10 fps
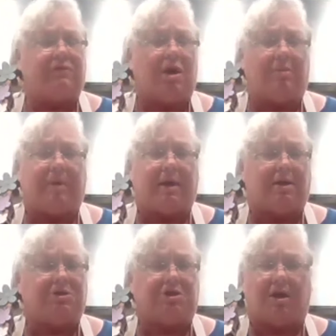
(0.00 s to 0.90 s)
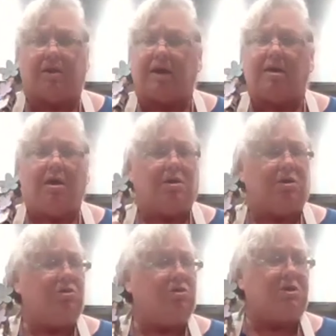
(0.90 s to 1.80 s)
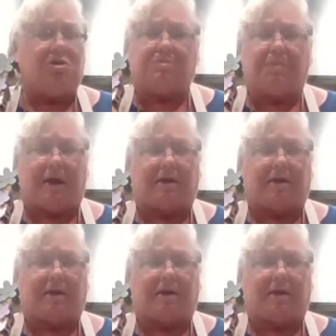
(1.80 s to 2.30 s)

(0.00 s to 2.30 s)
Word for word: Um, even if you're not making a jelly,